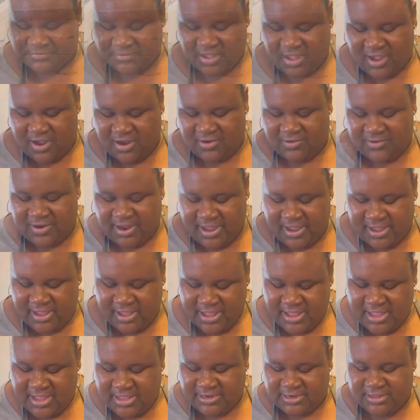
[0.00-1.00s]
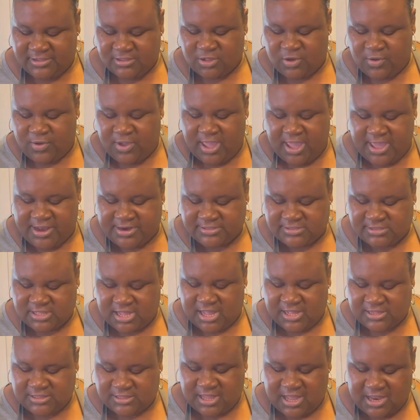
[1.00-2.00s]
All right, let's go ahead and
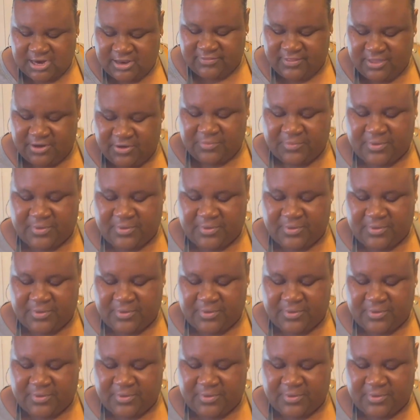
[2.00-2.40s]
toss all of that